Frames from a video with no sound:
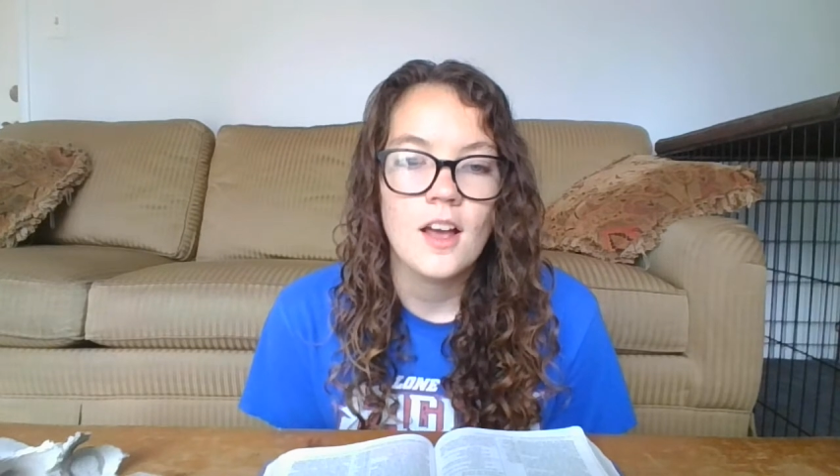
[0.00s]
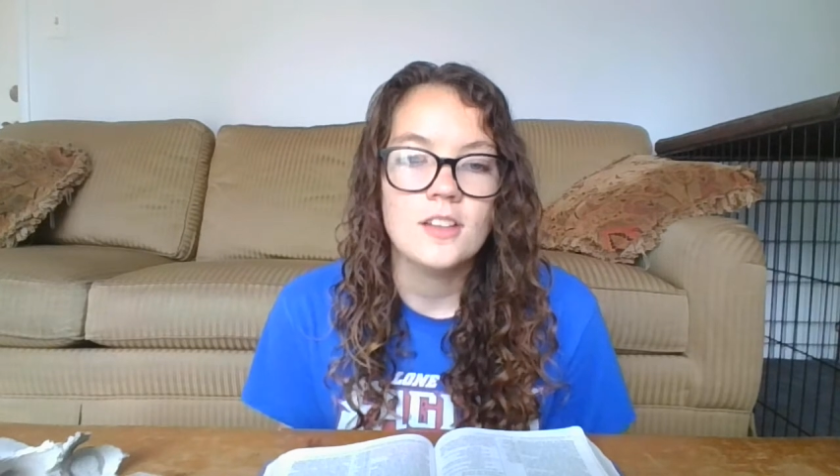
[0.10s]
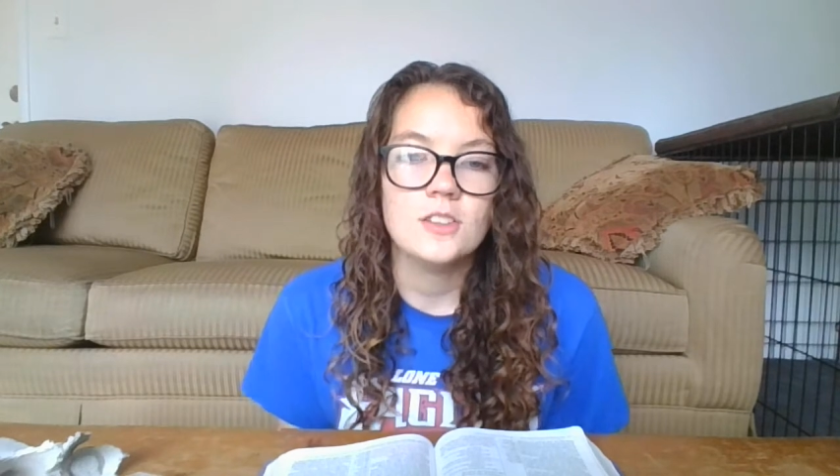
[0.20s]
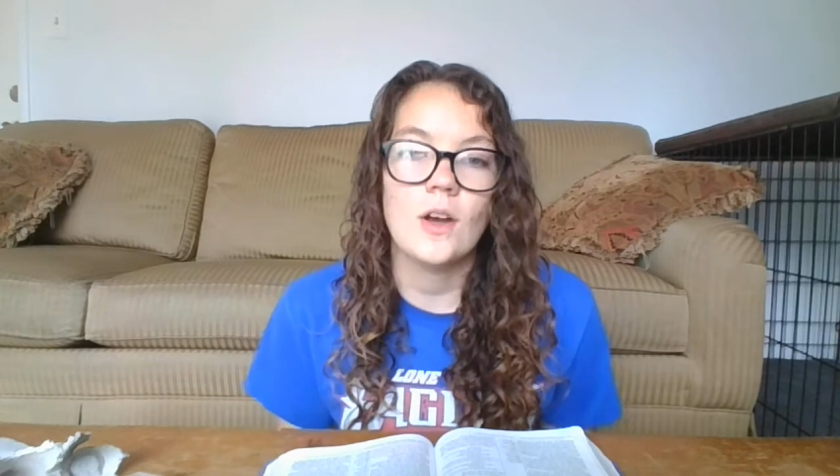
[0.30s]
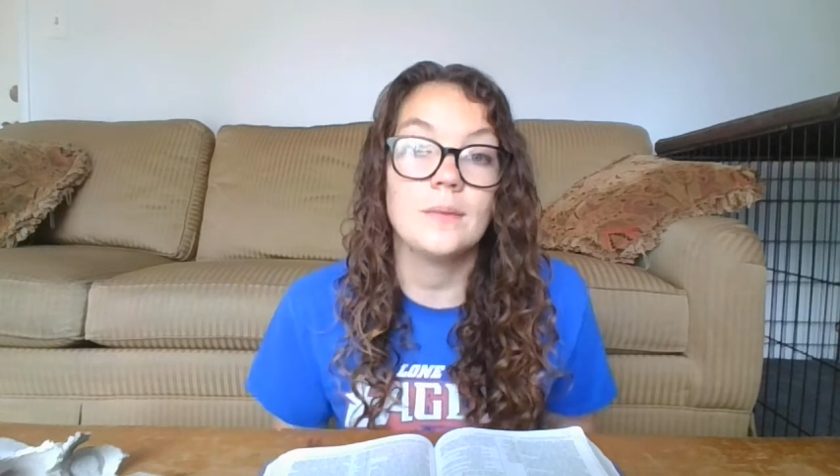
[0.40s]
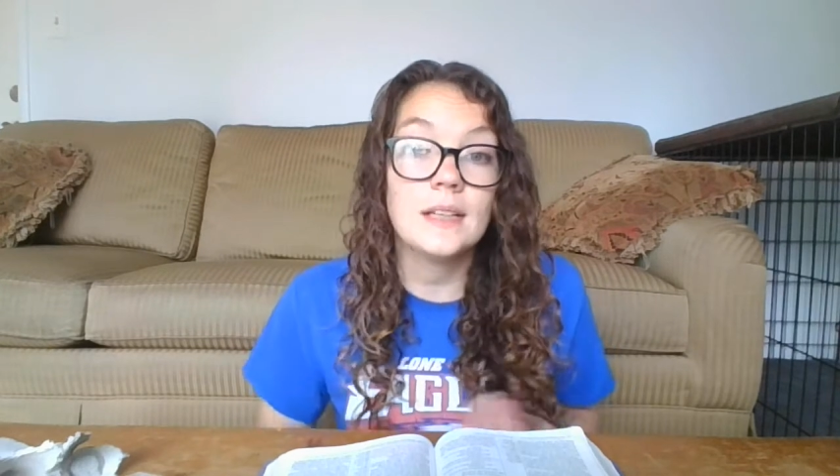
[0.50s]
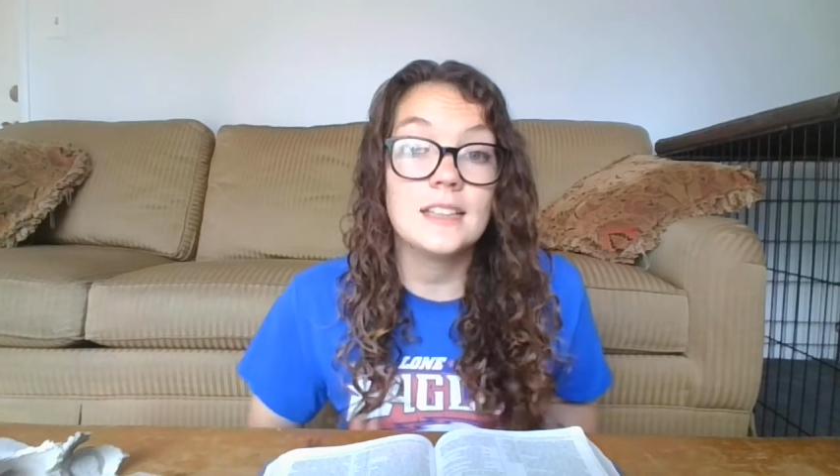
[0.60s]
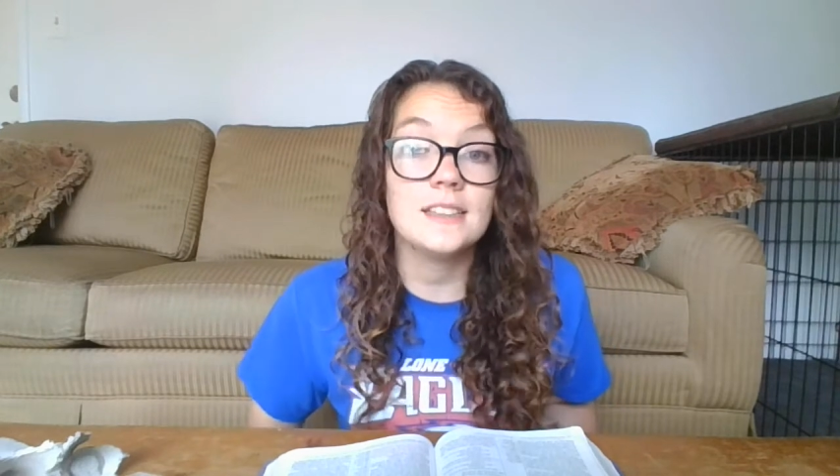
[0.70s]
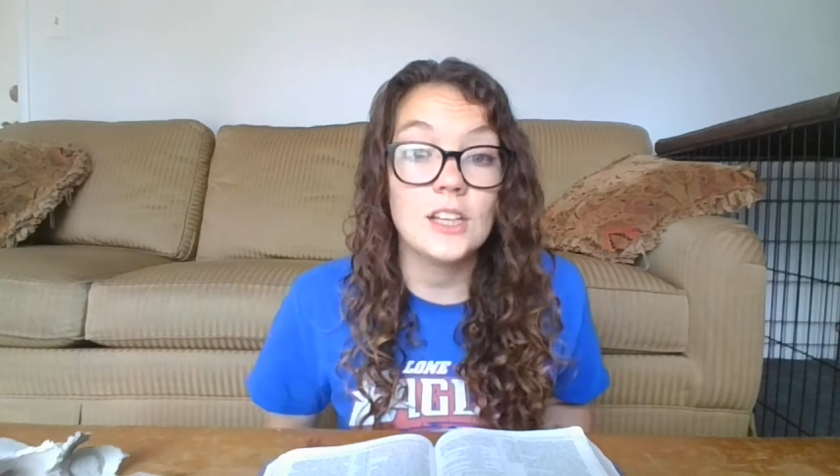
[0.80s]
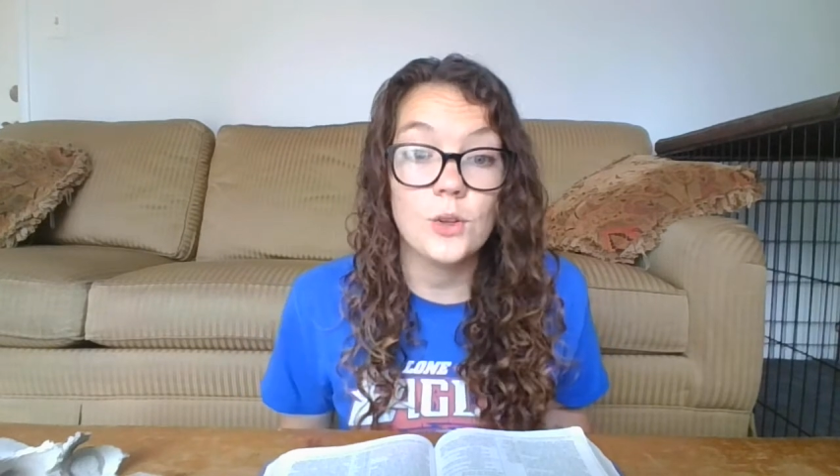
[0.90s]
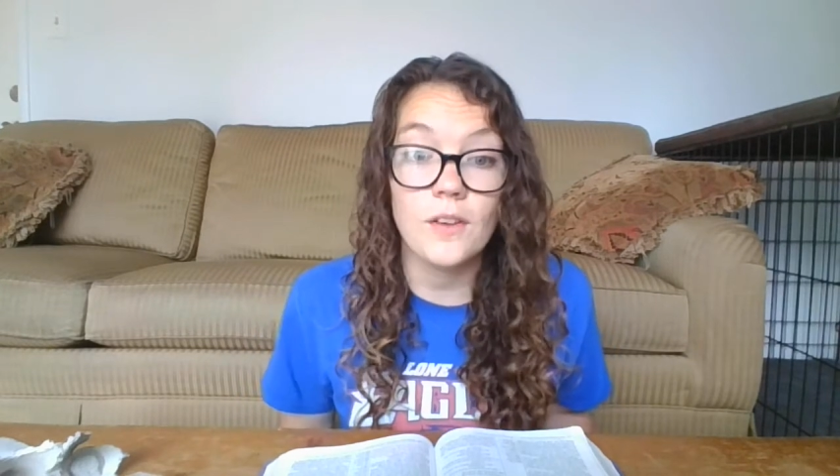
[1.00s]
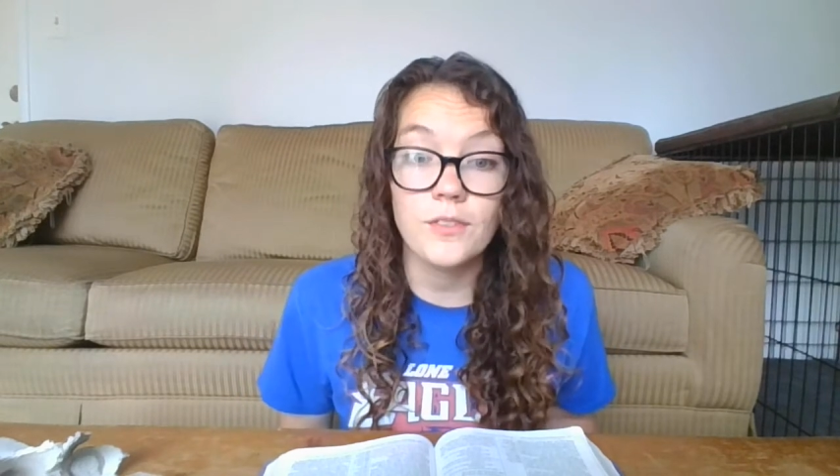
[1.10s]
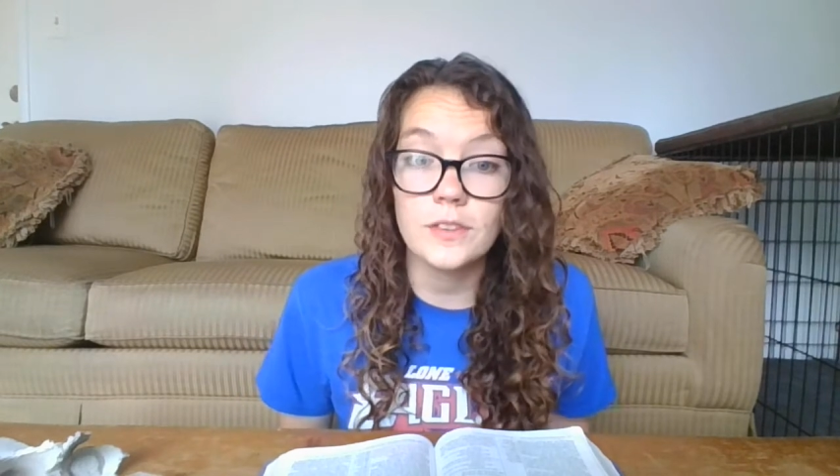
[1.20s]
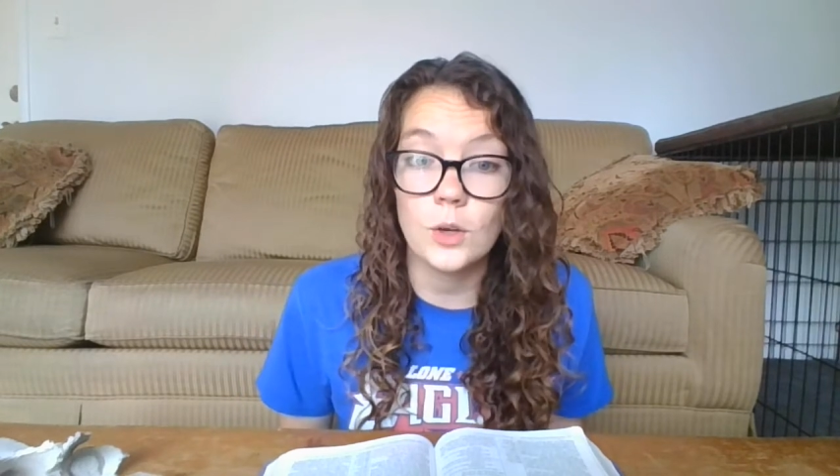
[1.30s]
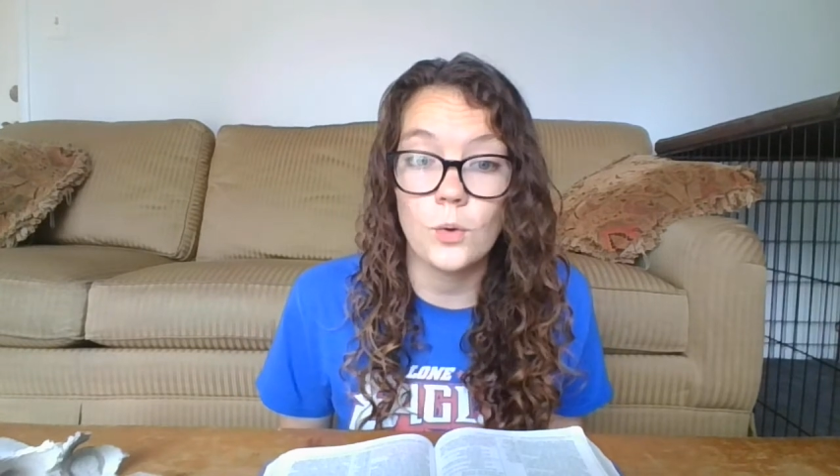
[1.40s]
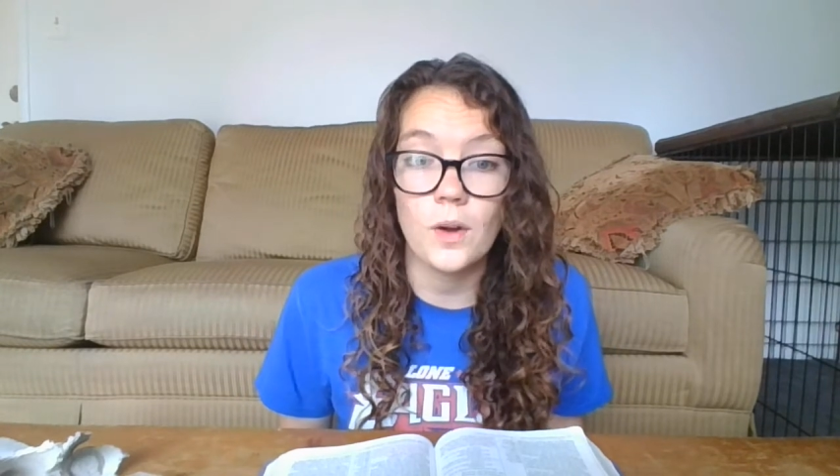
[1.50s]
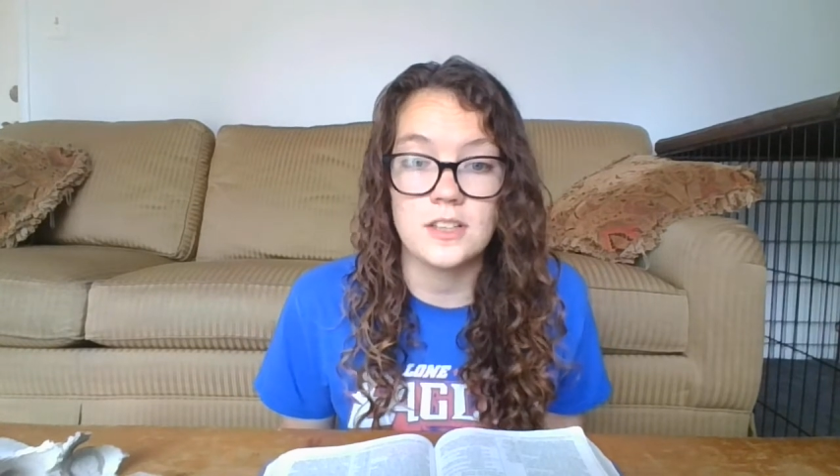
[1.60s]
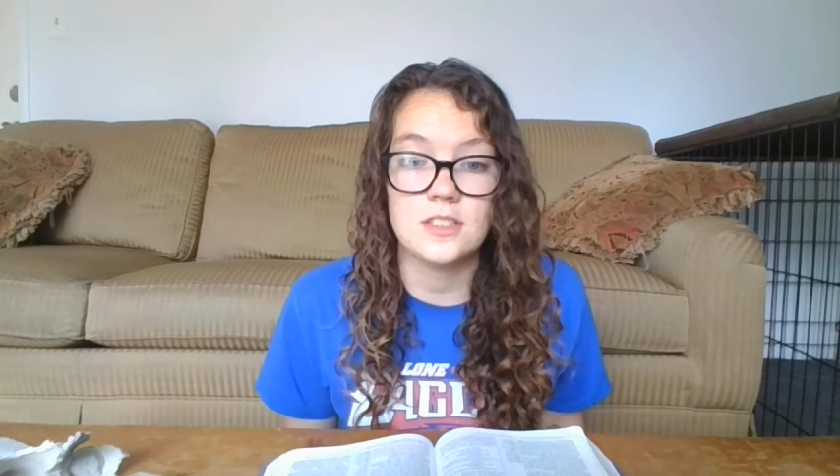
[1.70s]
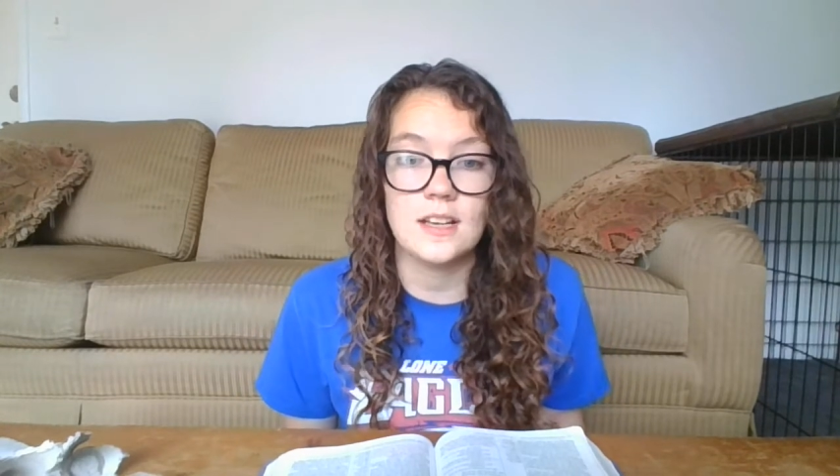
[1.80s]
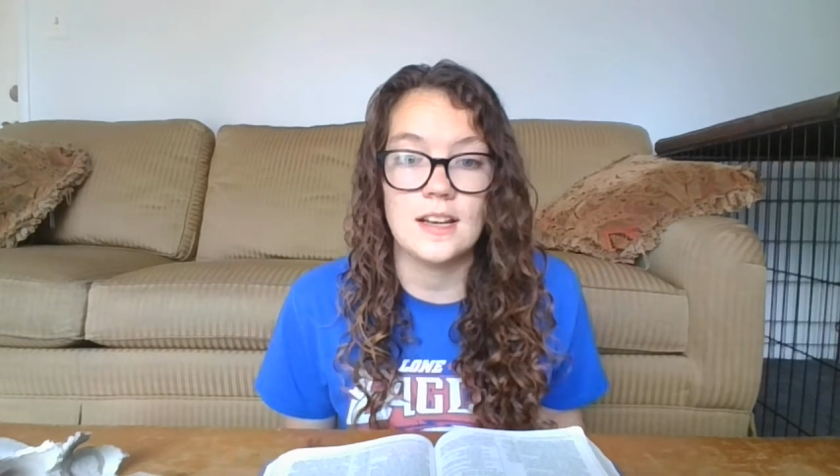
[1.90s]
So I'm going to send you off with a
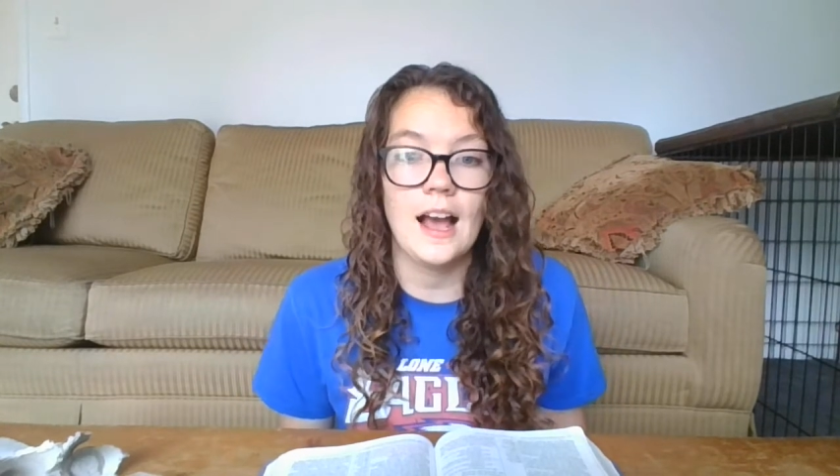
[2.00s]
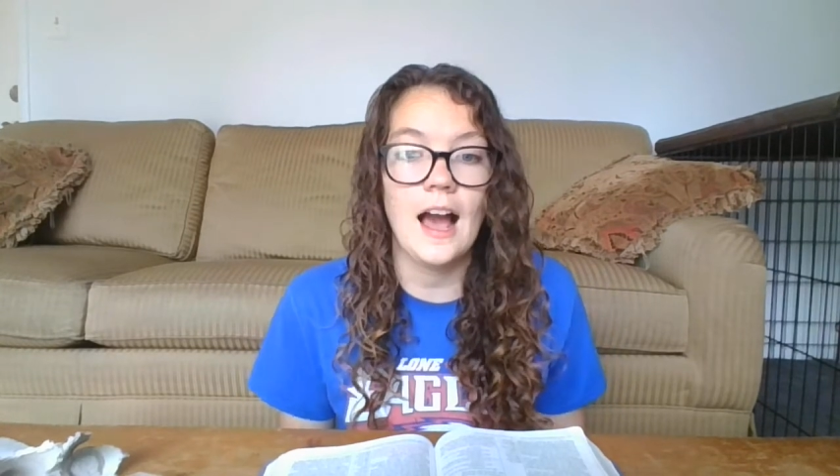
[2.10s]
question.